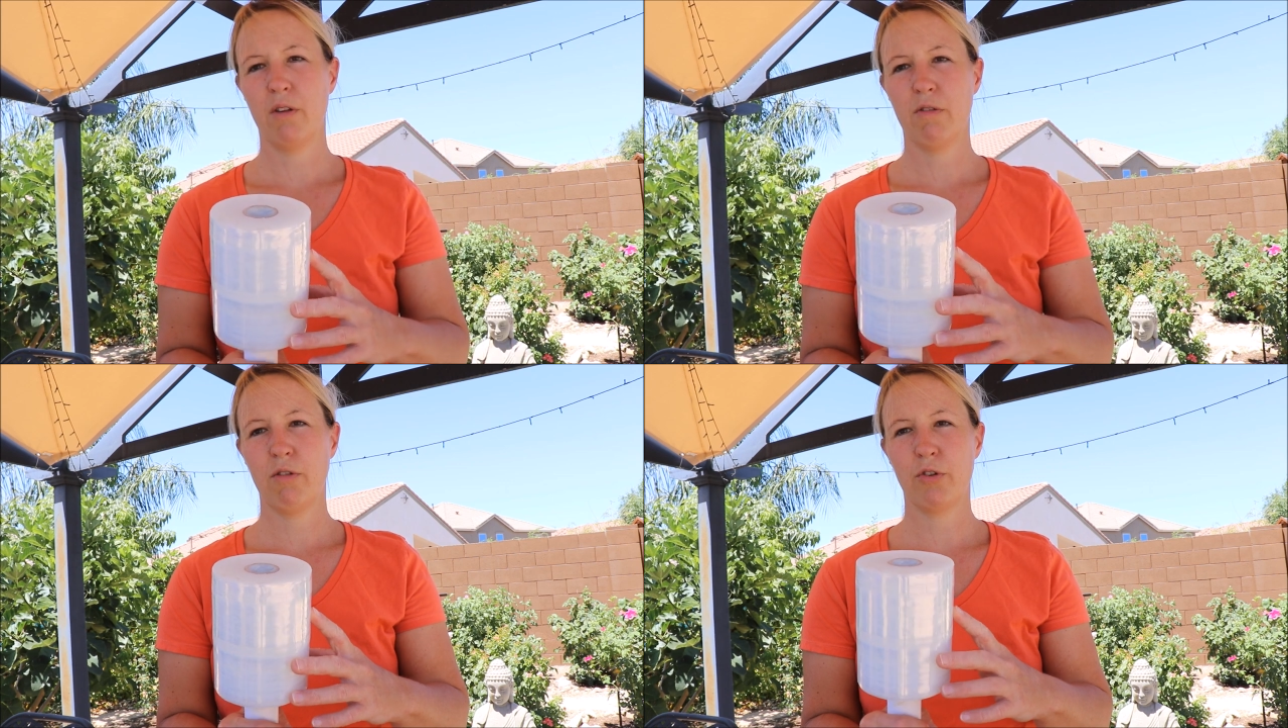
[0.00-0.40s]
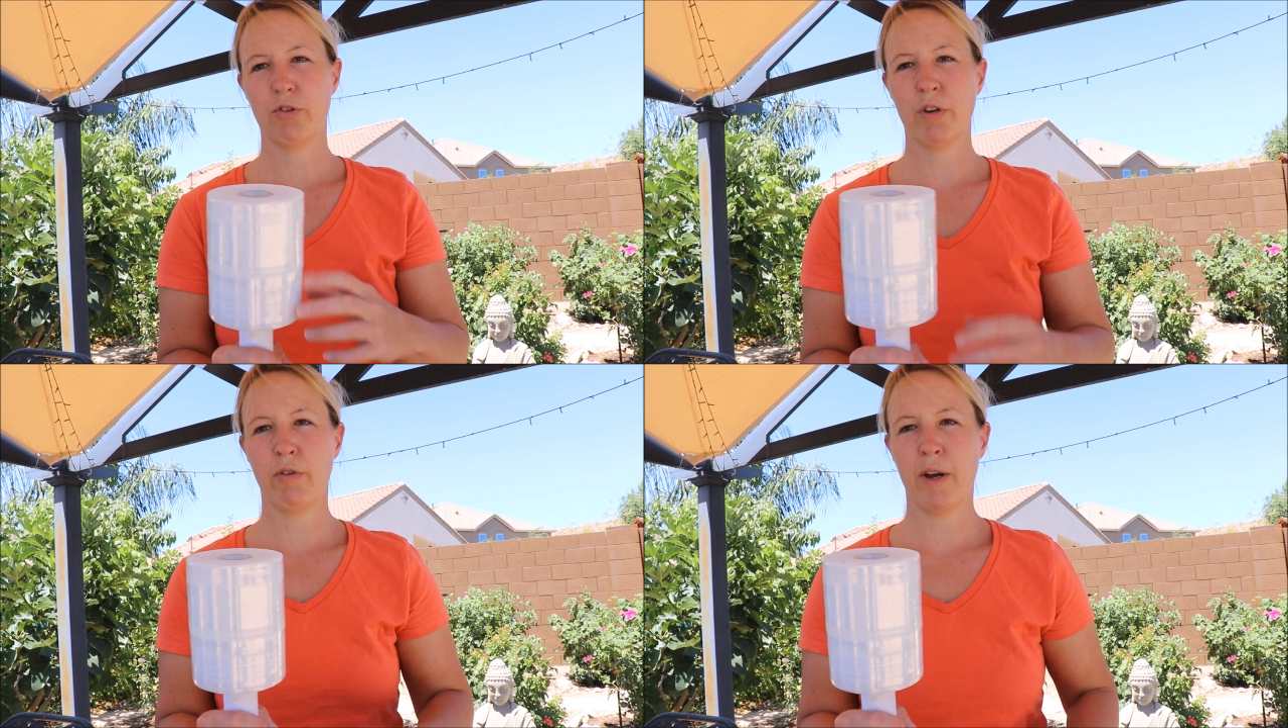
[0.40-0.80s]
So
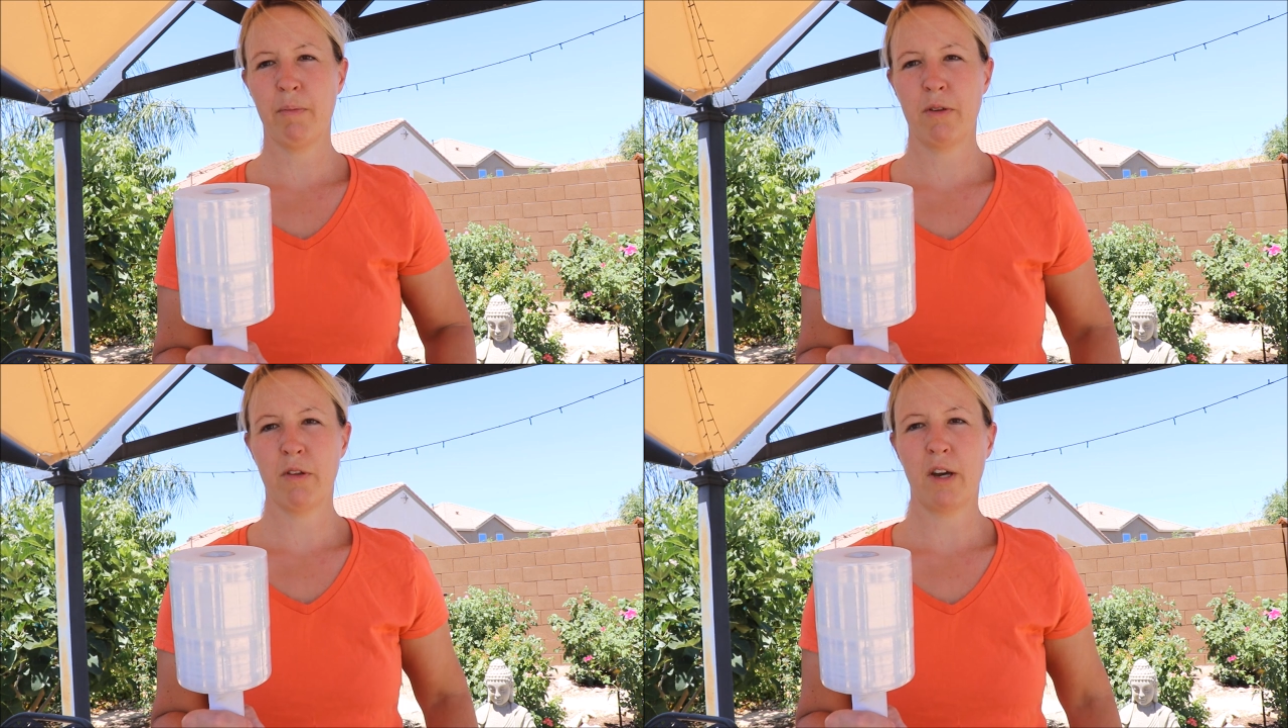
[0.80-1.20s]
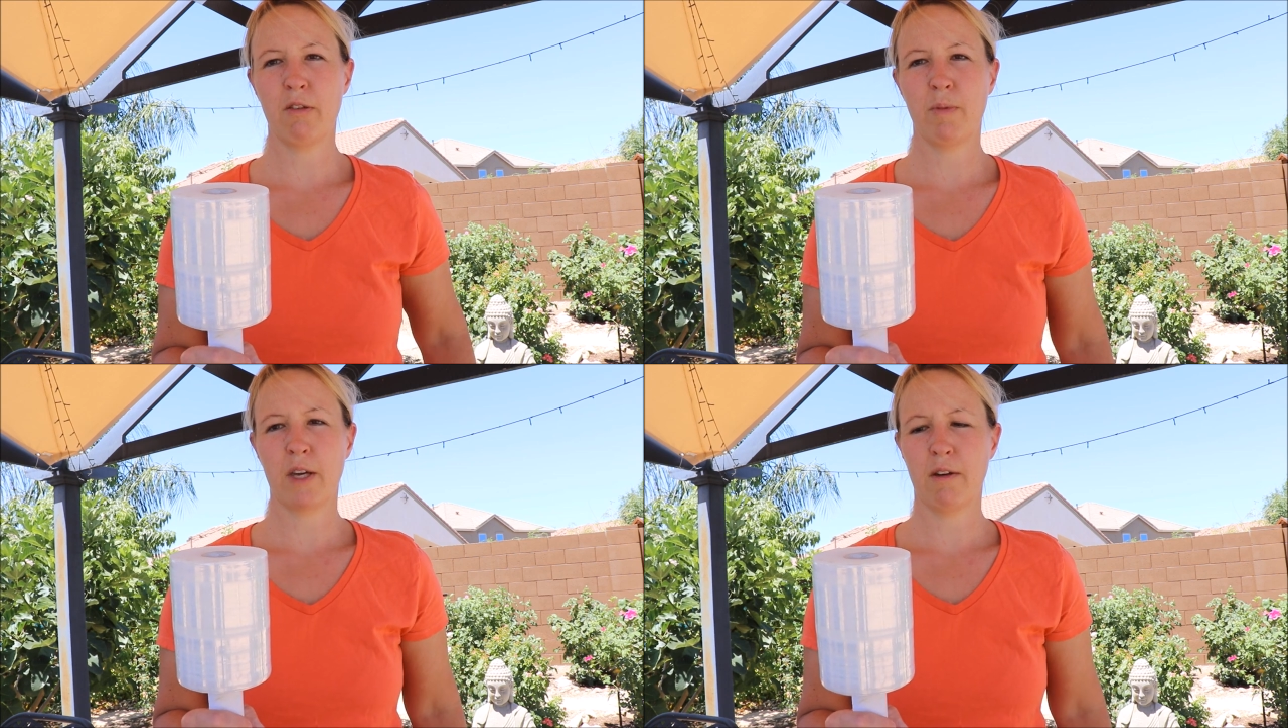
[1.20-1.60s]
shrink wrap is nice
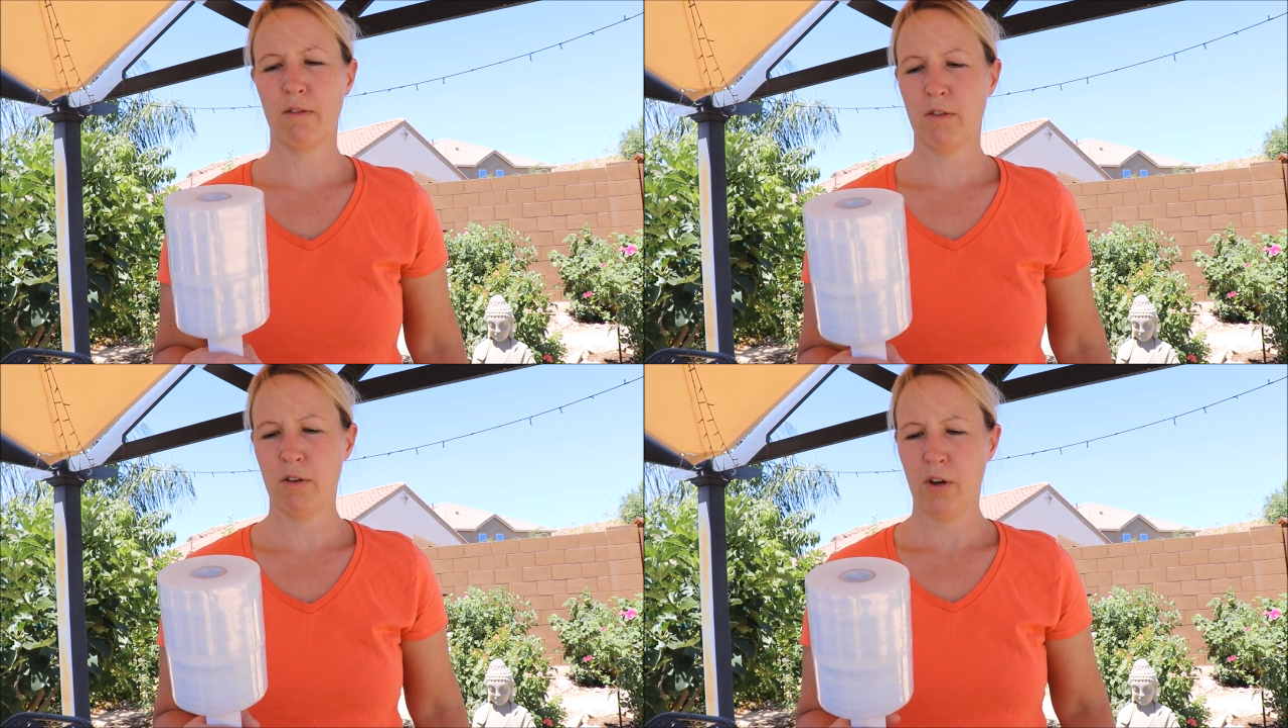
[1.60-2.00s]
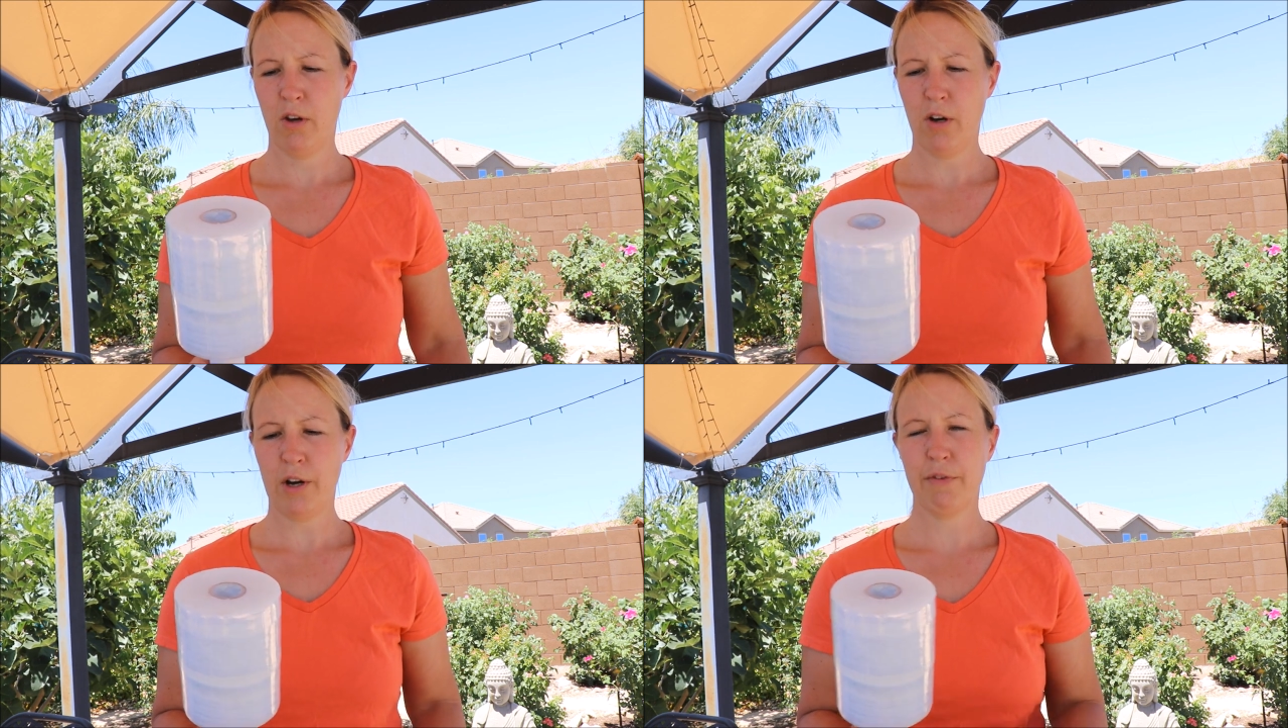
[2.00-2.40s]
because
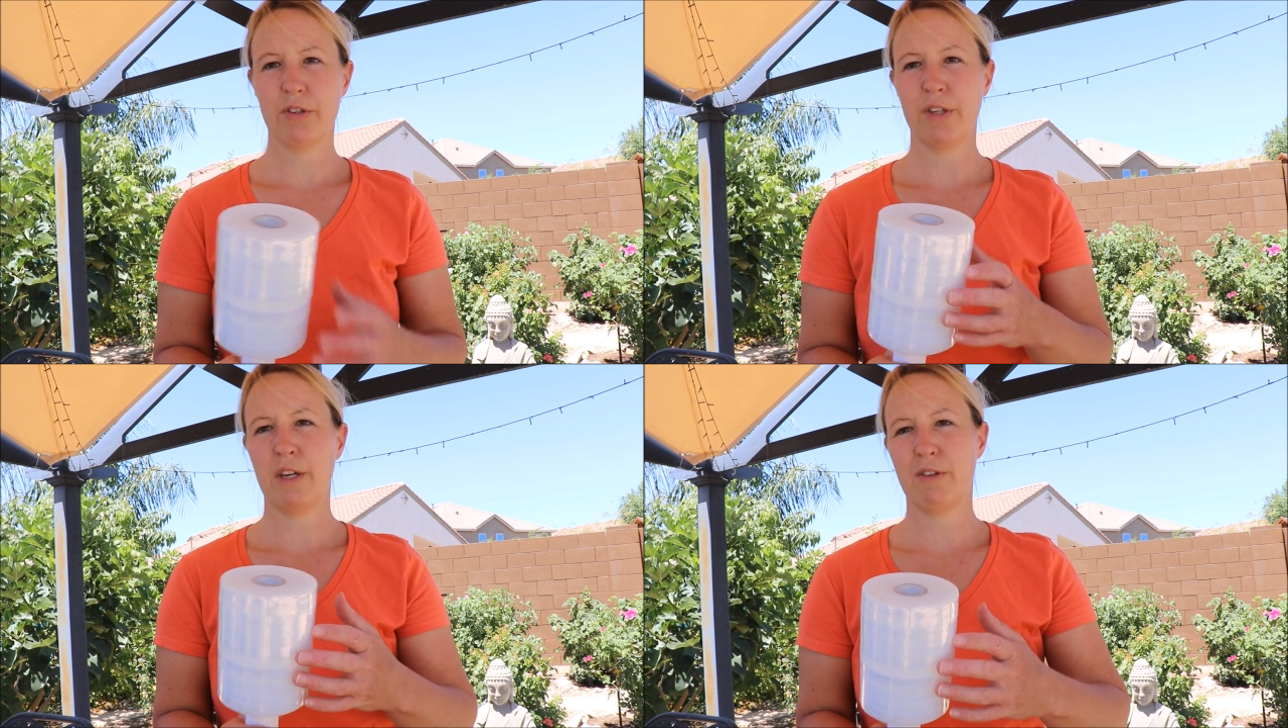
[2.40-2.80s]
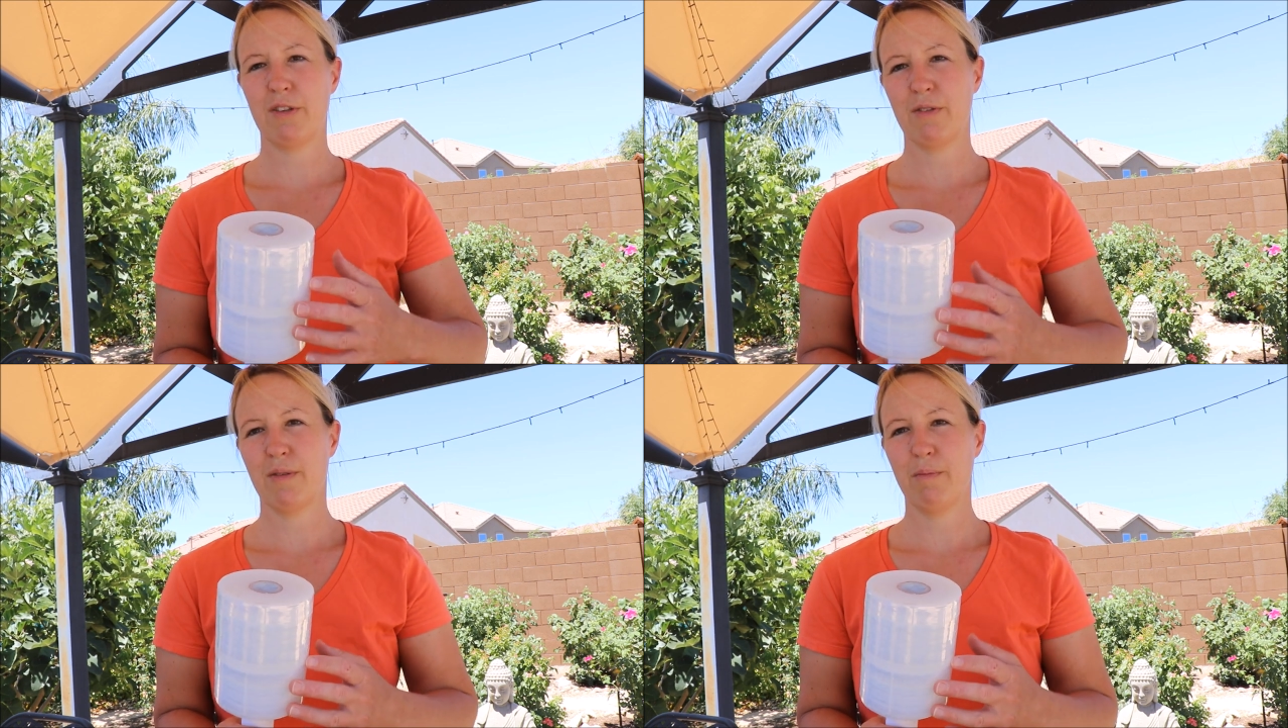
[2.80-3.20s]
obviously
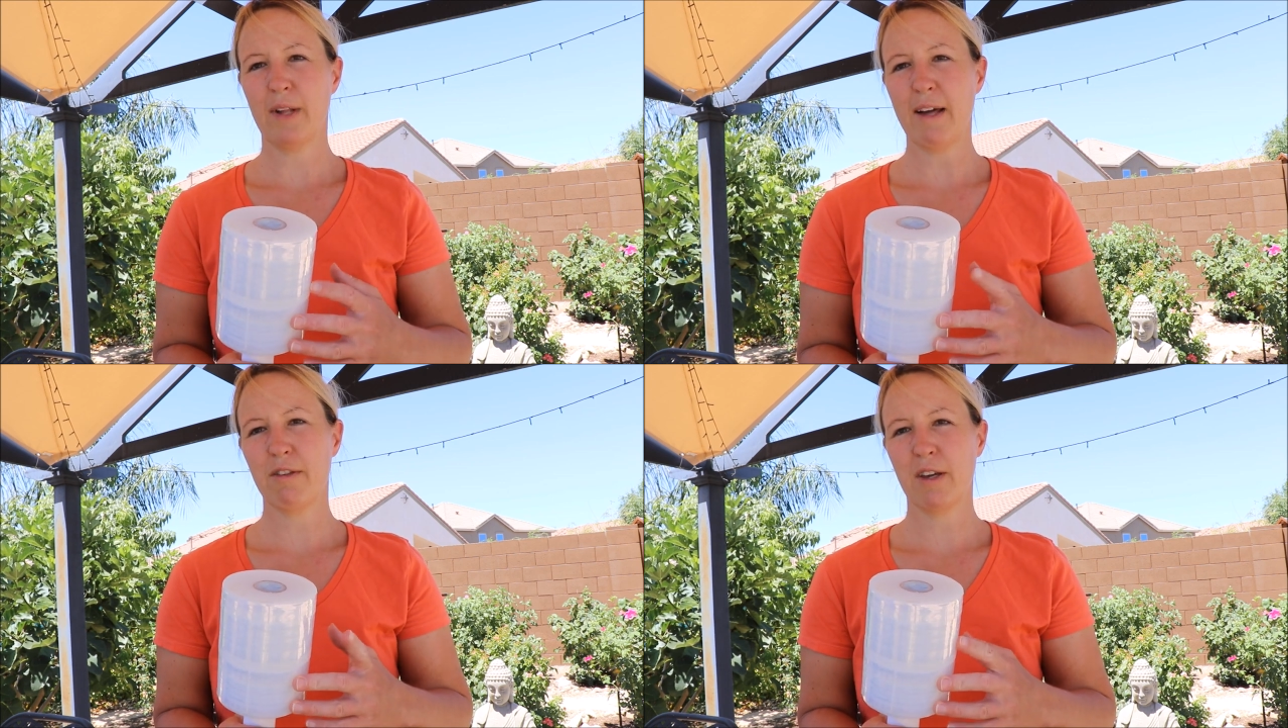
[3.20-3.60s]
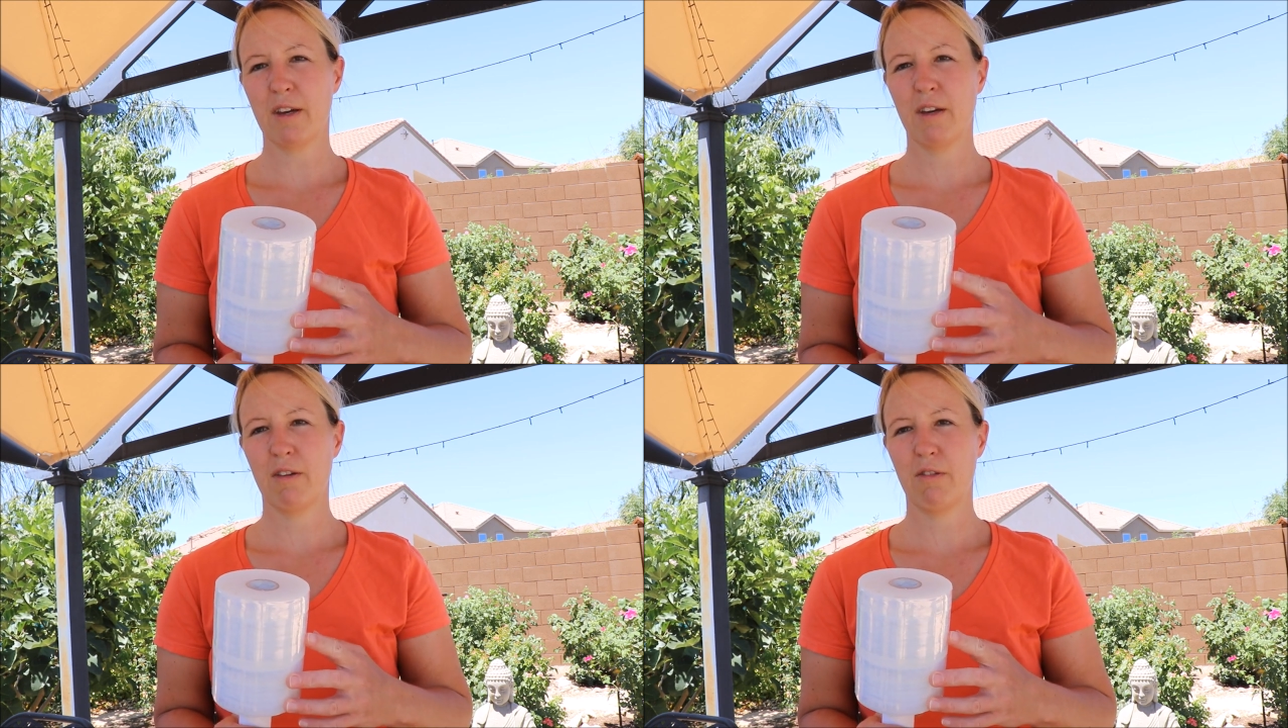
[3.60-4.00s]
it's plastic,